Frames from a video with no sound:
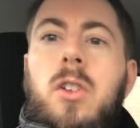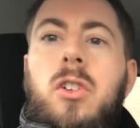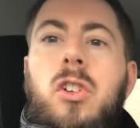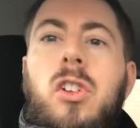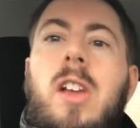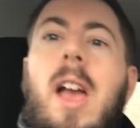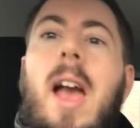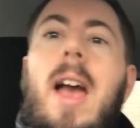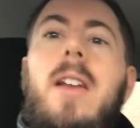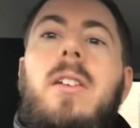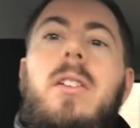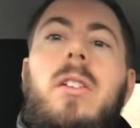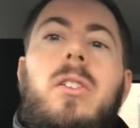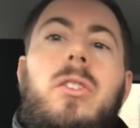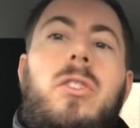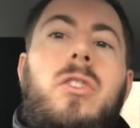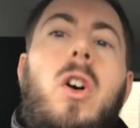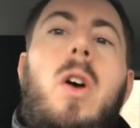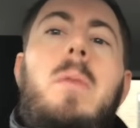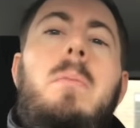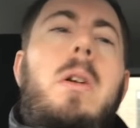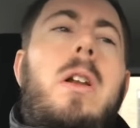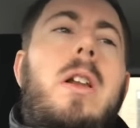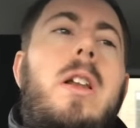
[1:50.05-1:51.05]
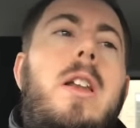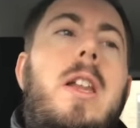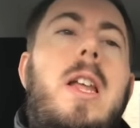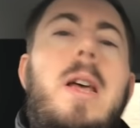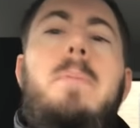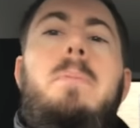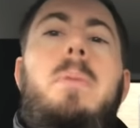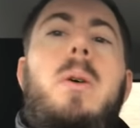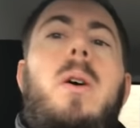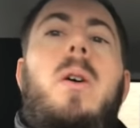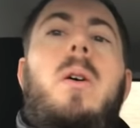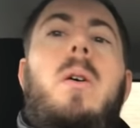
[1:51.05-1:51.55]
to get some
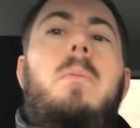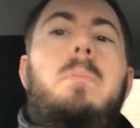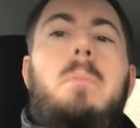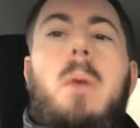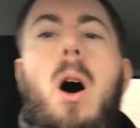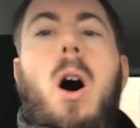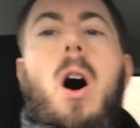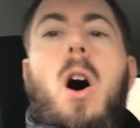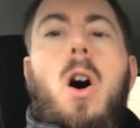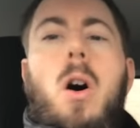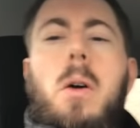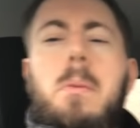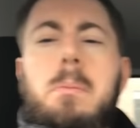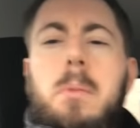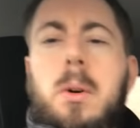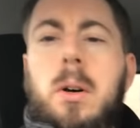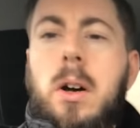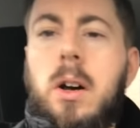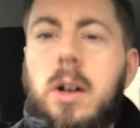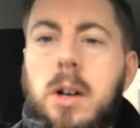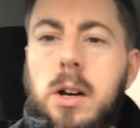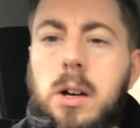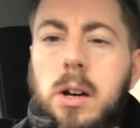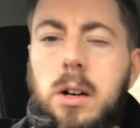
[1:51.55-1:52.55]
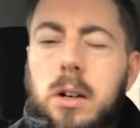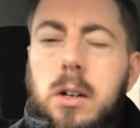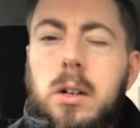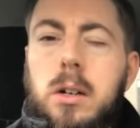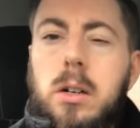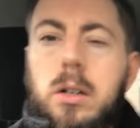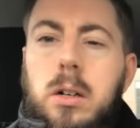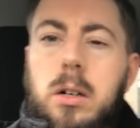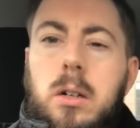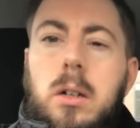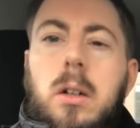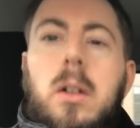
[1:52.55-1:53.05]
lip balm.
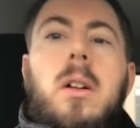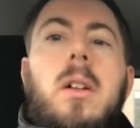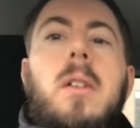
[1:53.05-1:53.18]
Ugh.